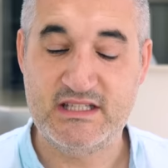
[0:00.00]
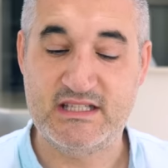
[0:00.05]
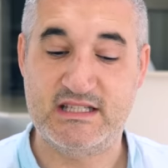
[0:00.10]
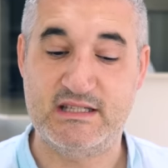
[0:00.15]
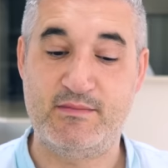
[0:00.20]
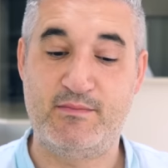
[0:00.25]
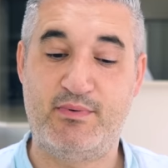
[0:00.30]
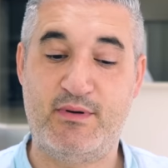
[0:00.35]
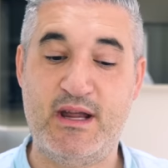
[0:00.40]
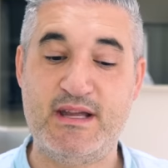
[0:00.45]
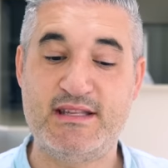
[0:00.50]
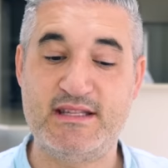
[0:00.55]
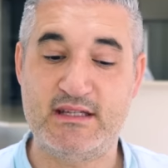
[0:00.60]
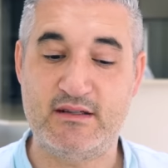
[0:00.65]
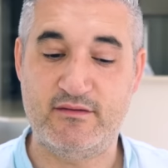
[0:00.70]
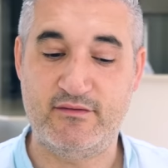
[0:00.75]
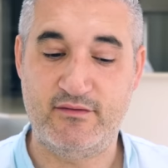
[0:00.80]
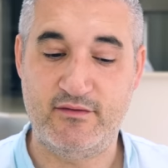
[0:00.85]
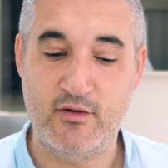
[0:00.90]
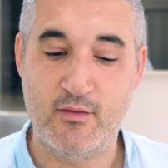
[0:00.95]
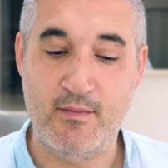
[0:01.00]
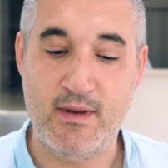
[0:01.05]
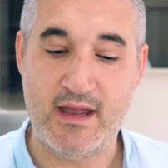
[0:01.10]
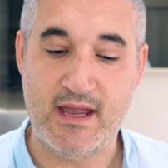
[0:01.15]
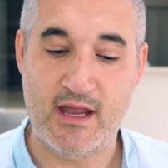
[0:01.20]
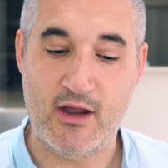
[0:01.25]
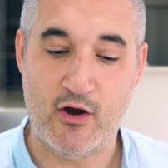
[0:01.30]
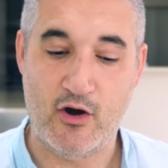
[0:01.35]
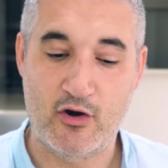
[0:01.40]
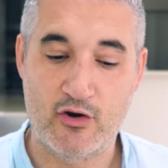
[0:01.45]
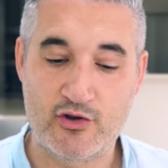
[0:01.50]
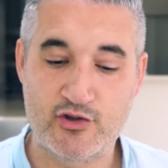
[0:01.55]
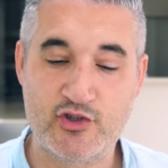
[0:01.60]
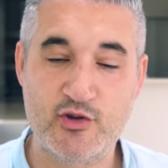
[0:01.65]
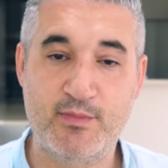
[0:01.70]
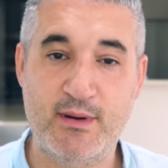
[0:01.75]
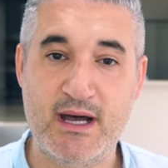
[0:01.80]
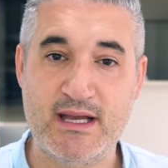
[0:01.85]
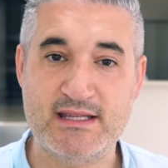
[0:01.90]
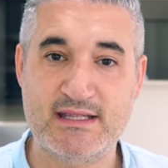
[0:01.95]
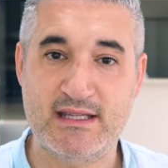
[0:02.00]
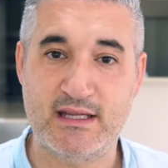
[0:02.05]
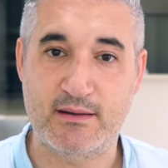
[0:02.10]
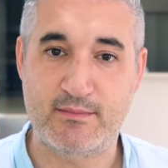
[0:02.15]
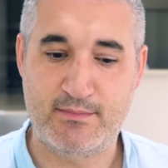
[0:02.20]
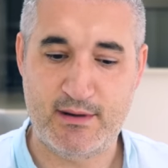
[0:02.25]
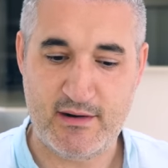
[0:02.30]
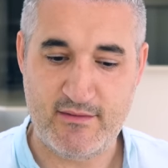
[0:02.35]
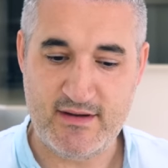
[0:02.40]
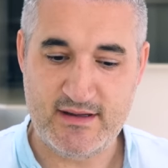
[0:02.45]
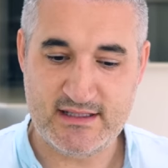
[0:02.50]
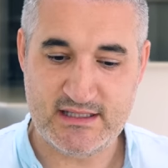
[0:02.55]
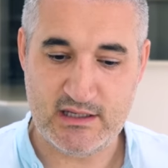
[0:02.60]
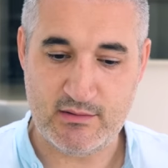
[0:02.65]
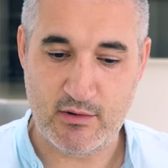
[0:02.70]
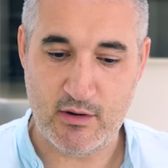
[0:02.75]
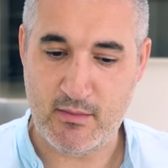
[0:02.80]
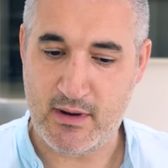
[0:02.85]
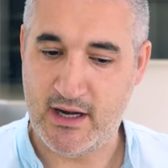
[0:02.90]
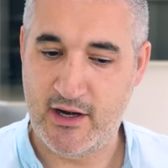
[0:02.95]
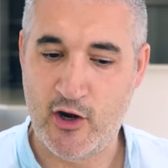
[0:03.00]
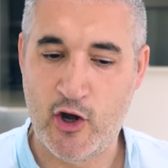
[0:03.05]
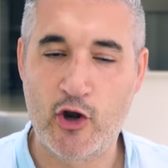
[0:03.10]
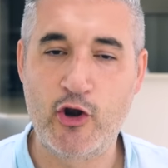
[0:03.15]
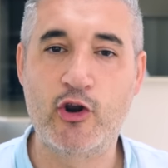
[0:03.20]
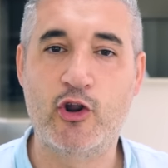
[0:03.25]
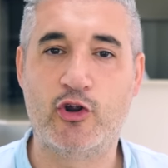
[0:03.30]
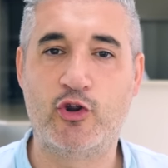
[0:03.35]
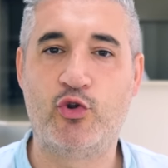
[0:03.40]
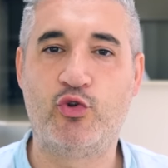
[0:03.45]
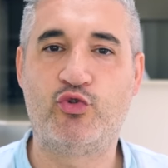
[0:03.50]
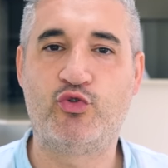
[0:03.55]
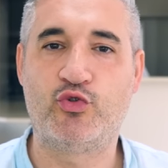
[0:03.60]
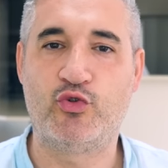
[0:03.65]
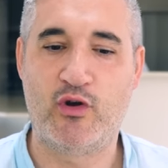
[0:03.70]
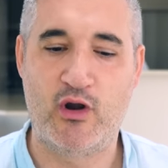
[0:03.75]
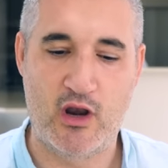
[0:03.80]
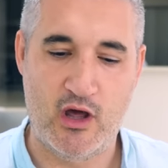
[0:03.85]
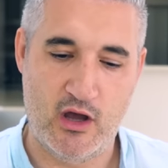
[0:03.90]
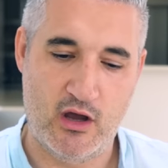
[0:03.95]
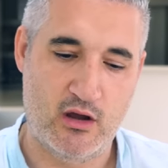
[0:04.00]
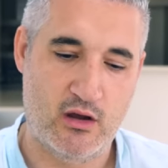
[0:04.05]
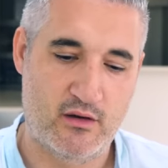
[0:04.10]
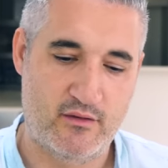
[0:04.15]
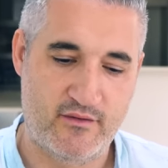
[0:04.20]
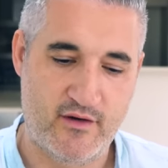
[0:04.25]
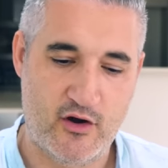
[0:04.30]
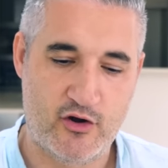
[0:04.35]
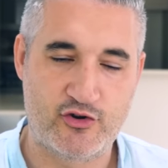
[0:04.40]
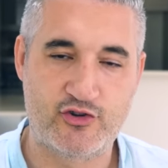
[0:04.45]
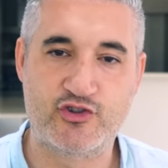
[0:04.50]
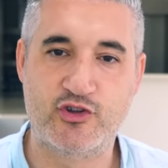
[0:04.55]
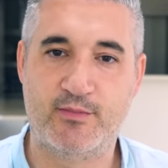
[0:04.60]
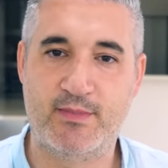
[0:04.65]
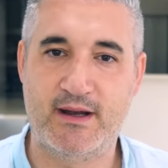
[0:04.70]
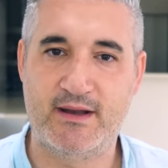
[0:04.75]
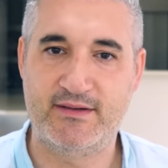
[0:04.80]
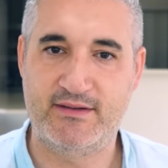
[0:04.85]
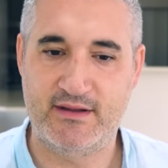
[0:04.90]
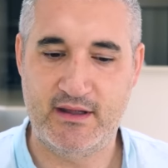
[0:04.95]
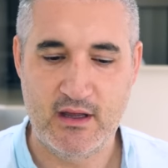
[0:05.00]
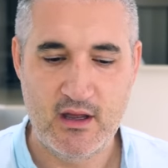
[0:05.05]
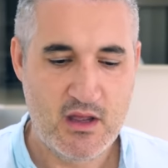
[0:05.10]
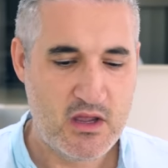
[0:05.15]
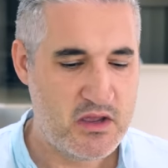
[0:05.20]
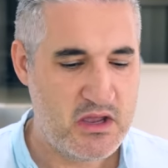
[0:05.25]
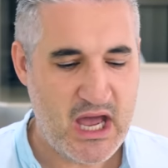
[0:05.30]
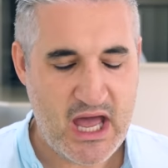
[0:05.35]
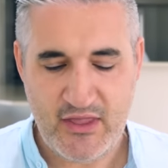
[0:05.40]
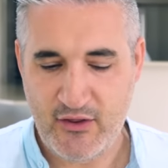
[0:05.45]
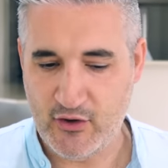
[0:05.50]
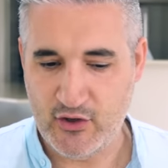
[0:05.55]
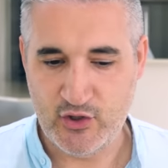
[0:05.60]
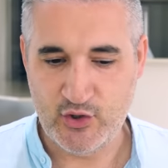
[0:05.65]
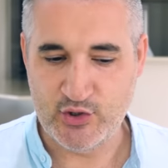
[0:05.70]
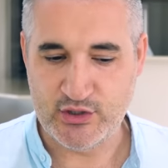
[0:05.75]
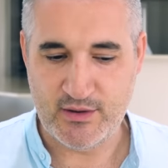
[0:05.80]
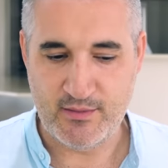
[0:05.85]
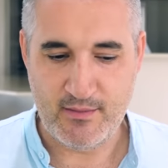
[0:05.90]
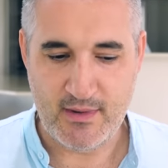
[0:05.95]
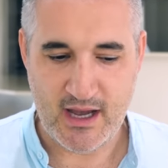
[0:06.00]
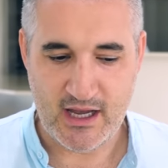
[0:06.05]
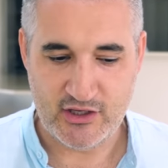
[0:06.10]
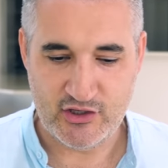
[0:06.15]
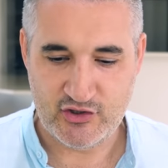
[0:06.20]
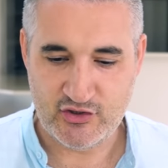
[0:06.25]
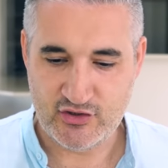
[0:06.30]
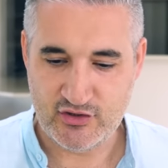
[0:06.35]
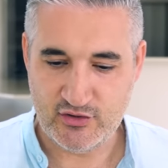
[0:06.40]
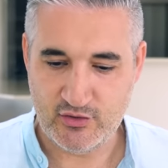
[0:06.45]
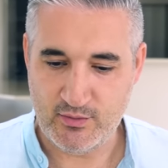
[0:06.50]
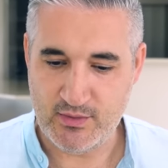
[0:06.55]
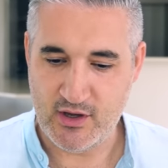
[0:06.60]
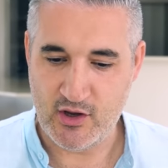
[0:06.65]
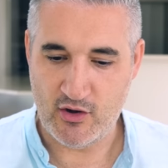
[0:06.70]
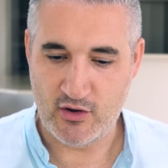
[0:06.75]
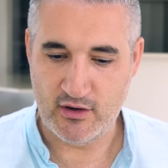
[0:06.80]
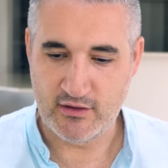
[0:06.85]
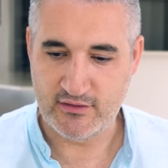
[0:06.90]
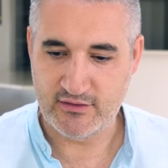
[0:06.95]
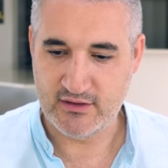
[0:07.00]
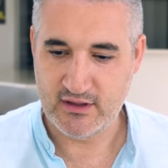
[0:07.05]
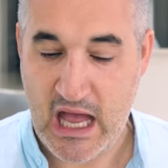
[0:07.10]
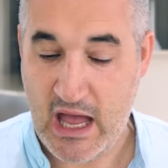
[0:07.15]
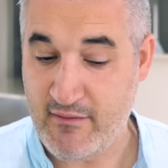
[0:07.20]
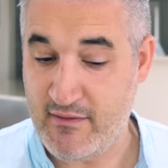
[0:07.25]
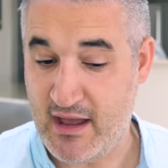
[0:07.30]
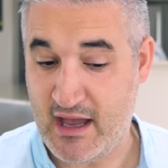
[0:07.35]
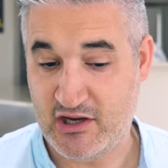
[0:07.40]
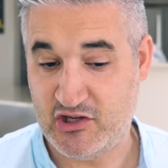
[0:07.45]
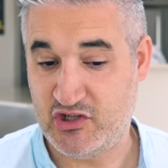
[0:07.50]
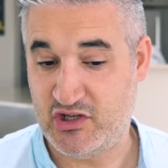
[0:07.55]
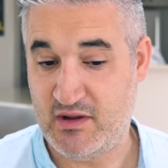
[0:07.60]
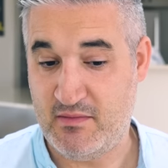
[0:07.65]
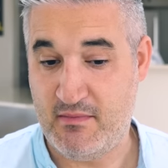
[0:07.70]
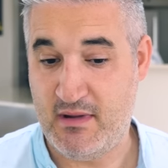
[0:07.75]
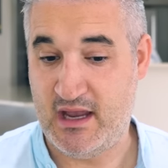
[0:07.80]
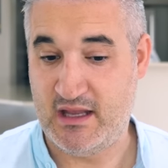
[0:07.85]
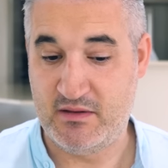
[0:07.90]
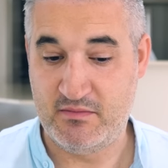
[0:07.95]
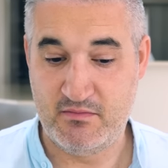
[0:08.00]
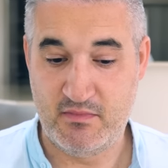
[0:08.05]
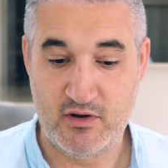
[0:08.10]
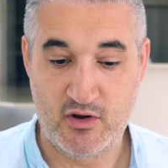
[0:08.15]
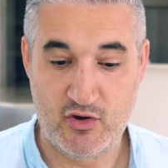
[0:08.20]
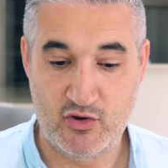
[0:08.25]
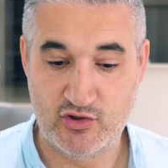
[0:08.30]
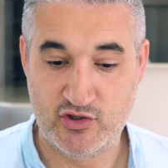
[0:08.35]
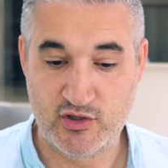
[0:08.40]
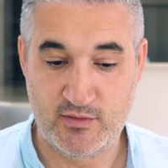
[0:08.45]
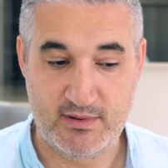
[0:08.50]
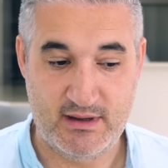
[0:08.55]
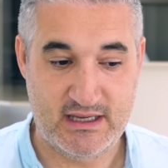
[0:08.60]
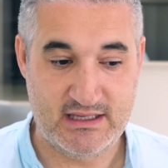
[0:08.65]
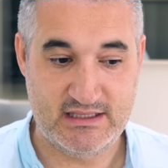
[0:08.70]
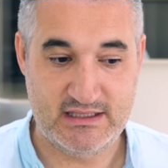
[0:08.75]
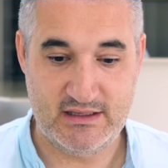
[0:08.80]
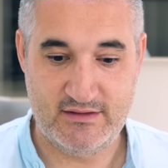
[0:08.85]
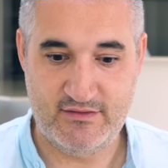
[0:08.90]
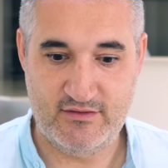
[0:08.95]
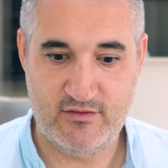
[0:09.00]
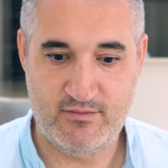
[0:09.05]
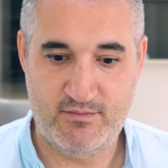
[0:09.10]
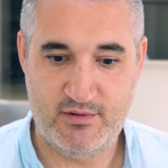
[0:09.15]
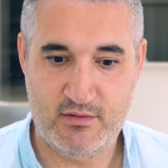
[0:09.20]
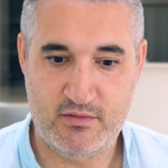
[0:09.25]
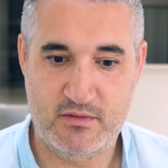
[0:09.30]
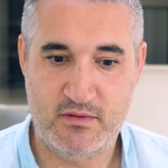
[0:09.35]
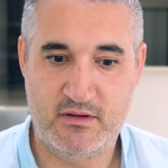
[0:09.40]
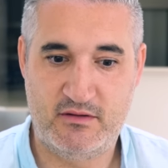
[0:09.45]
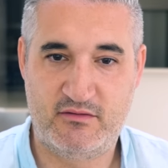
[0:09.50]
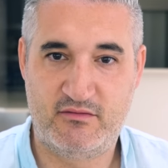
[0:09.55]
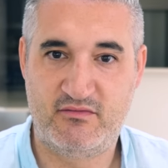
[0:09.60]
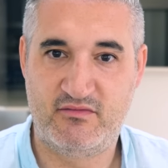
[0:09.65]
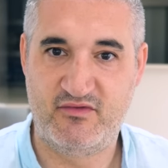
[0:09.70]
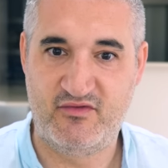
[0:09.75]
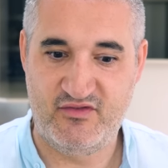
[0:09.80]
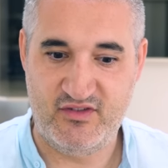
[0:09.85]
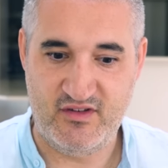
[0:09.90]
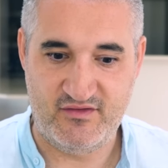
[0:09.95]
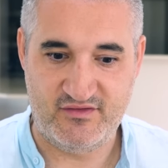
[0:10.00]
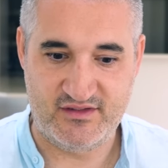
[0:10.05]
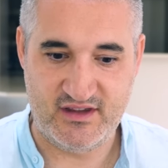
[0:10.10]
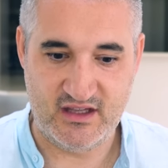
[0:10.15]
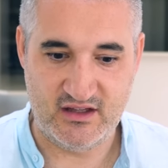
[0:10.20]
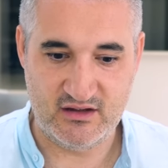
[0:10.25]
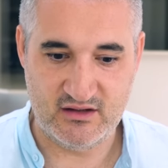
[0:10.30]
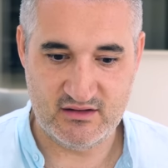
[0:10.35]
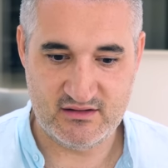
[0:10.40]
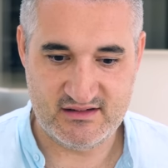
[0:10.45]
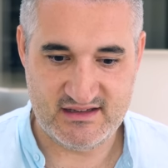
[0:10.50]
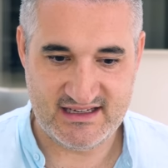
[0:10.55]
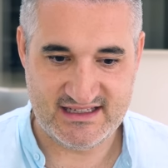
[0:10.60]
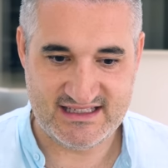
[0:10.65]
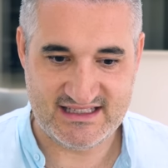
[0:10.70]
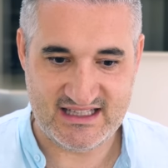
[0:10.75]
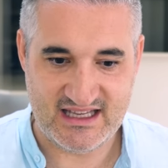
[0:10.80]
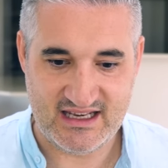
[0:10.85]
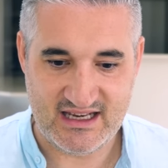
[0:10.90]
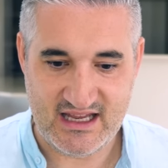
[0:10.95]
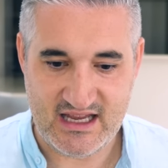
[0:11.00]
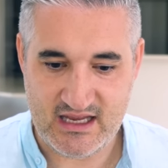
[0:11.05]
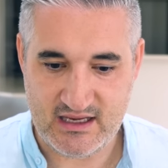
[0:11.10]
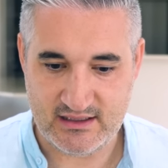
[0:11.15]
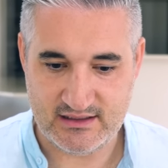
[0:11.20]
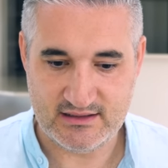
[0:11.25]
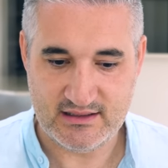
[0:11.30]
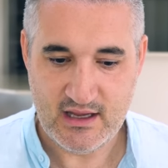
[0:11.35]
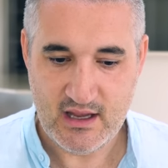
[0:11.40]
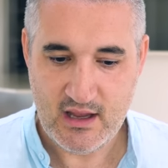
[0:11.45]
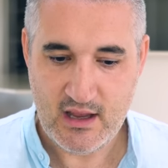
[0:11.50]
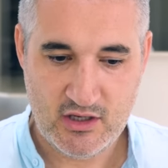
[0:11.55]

This is impressive. You're making orzo pasta. Bravissimo. My nonno used to love orzo pasta. I don't use it much, to be honest. I've actually made orzo pasta for probably 15, 16 years.